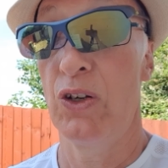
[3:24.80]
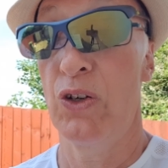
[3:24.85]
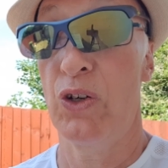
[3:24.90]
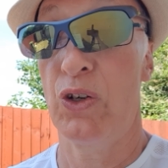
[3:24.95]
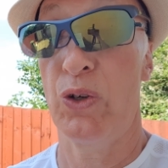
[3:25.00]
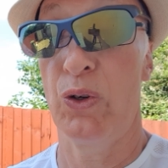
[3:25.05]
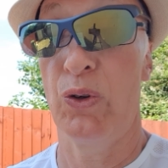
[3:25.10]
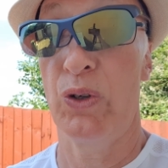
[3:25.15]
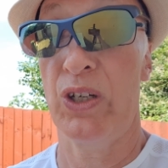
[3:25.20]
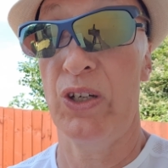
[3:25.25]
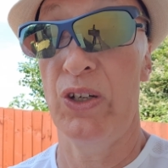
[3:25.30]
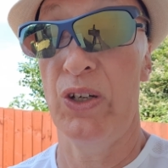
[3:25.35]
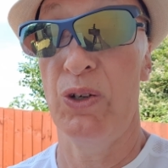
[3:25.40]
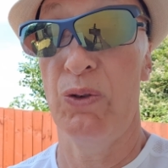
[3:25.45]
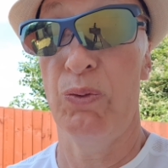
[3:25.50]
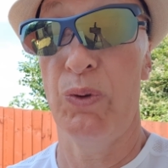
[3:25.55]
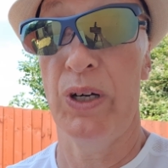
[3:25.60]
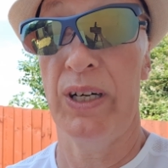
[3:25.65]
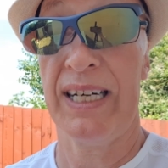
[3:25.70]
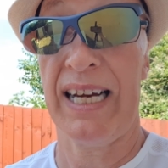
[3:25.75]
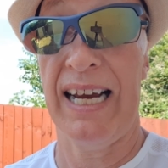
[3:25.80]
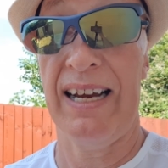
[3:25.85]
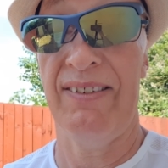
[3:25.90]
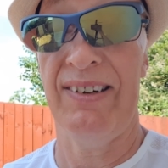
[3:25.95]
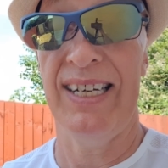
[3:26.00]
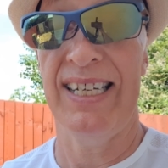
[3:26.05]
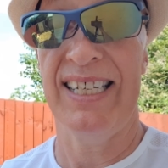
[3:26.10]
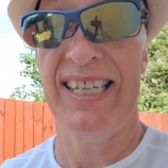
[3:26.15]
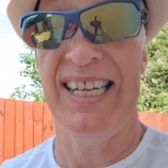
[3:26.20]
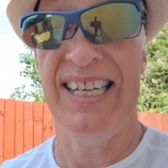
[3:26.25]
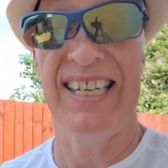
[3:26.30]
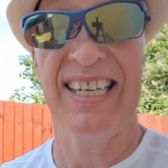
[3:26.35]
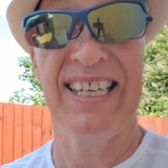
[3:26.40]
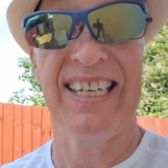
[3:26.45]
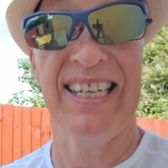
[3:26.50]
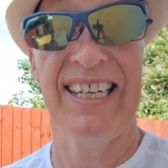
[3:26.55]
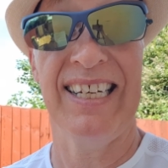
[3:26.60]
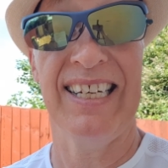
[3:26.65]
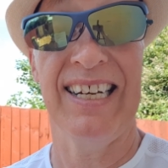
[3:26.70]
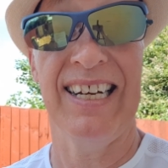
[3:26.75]
shorten your workout
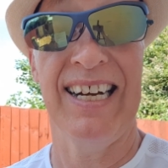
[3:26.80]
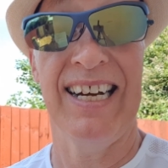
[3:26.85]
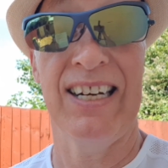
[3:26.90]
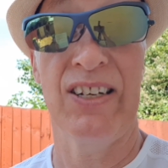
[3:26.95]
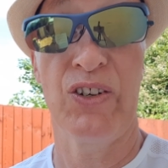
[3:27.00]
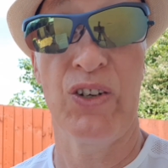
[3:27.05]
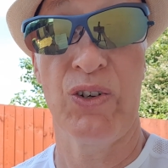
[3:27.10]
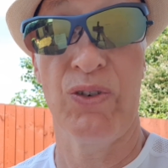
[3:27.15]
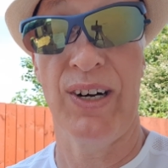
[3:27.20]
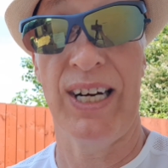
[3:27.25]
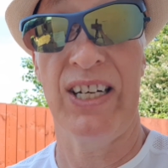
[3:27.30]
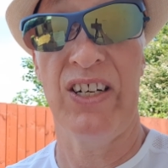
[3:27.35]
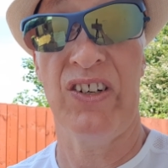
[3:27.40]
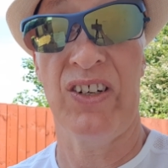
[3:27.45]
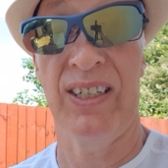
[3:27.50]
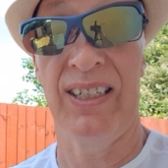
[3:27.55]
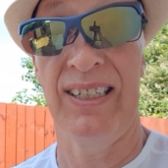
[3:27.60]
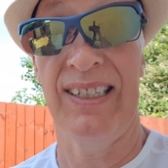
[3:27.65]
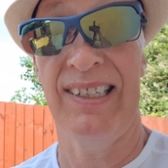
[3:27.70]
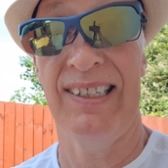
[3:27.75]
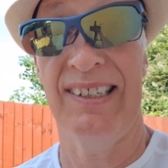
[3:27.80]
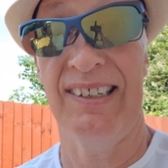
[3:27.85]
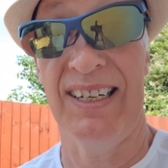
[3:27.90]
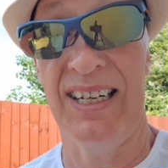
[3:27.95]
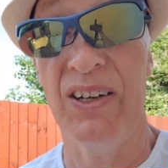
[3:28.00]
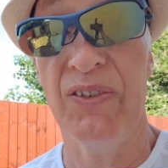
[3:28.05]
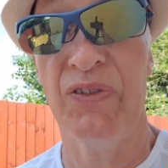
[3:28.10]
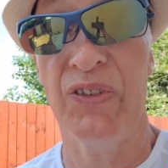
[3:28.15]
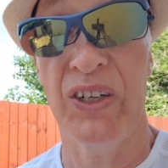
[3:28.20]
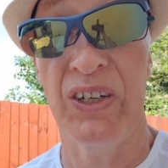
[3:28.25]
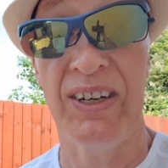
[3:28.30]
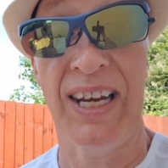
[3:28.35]
intensity and duration if you